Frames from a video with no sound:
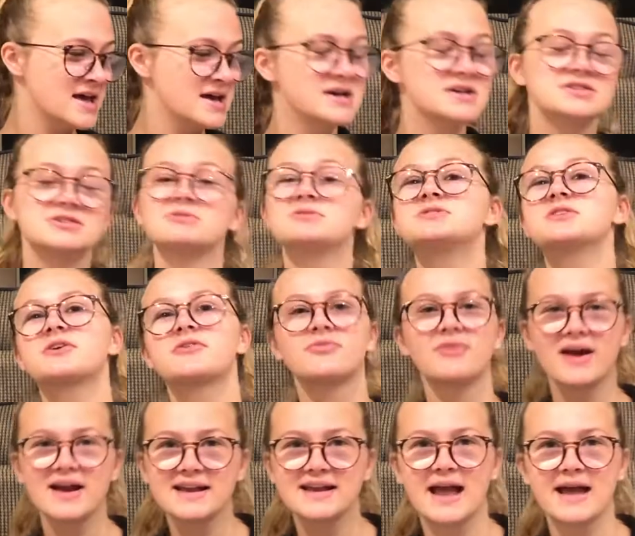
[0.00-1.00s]
So it's a
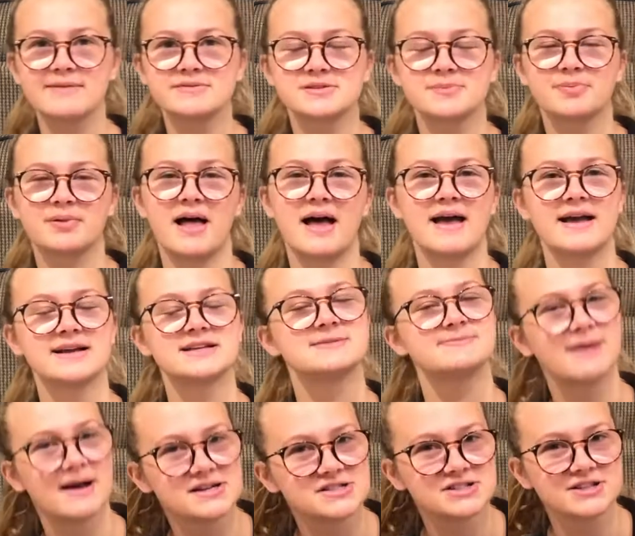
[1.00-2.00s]
great game to play,
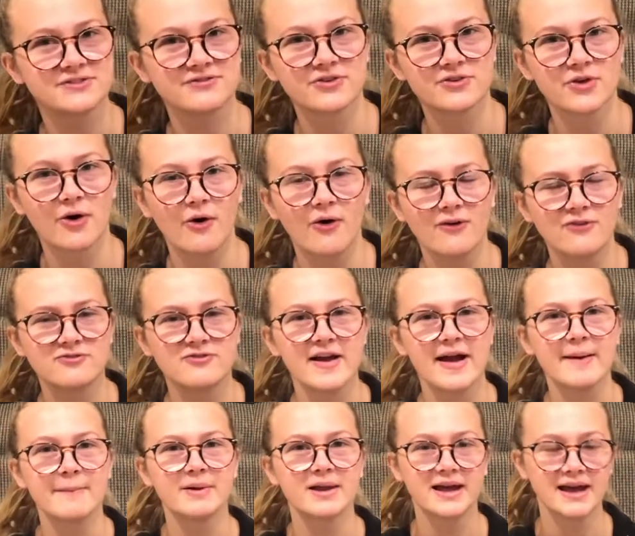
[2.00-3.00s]
especially for the whole
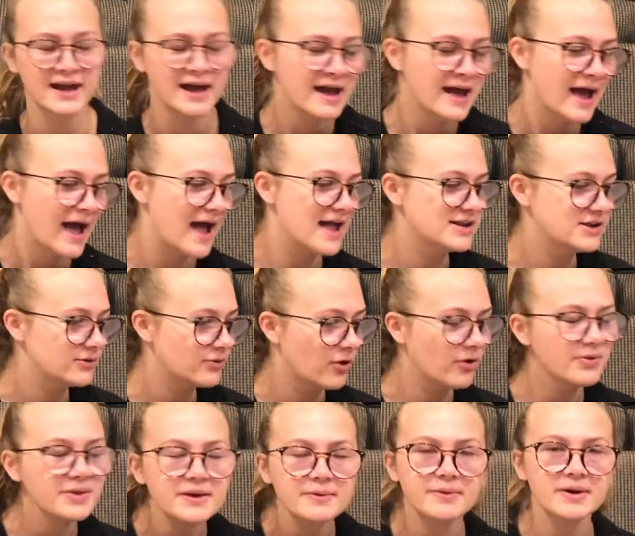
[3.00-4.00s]
family, and you
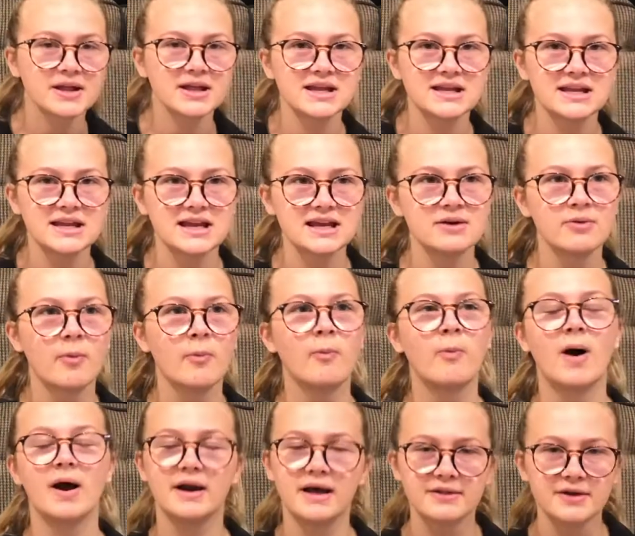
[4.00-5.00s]
only really need
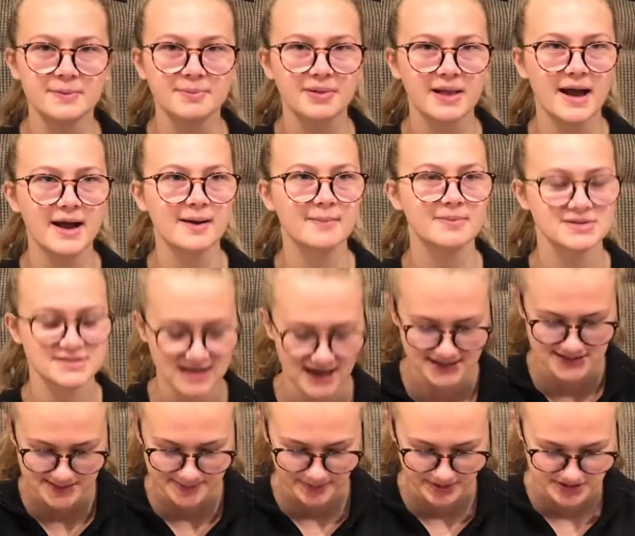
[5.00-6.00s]
one other player
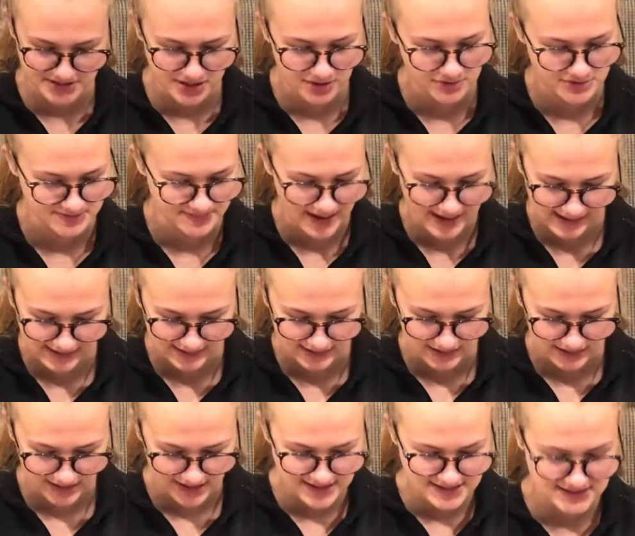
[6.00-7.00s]
besides the person who's making the
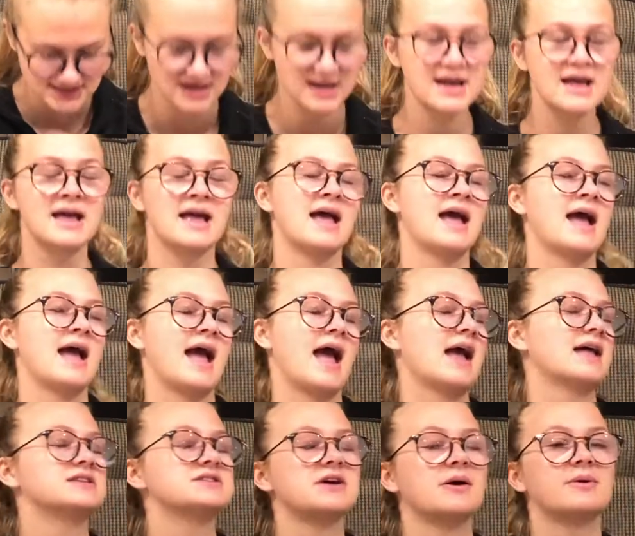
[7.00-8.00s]
list.
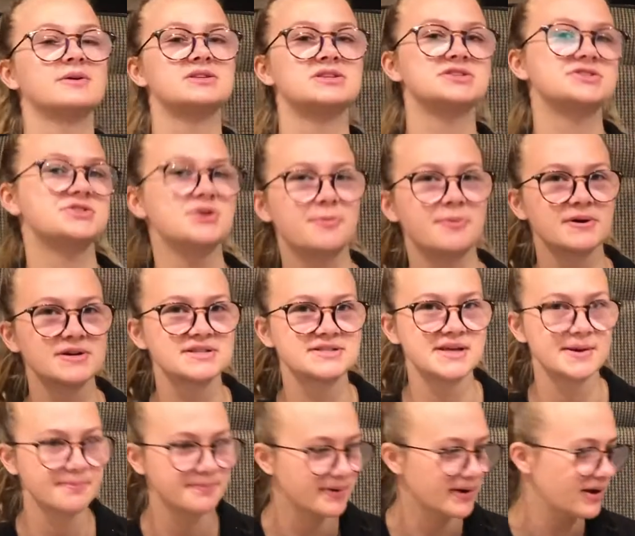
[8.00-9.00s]
And so it's super
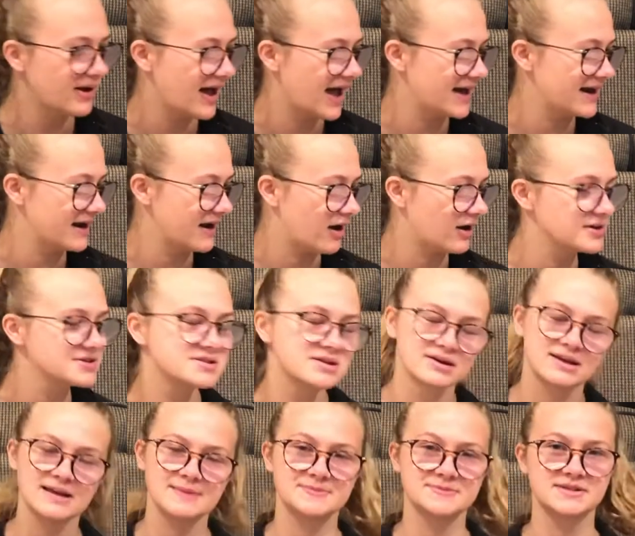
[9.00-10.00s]
simple, and it also
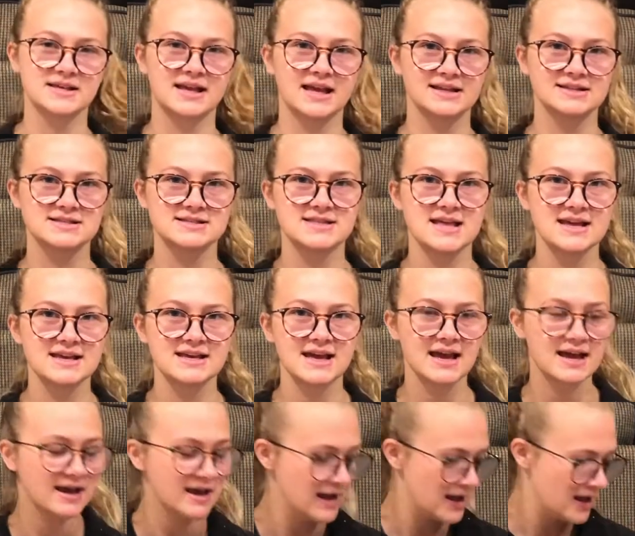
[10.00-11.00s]
keeps the kids thinking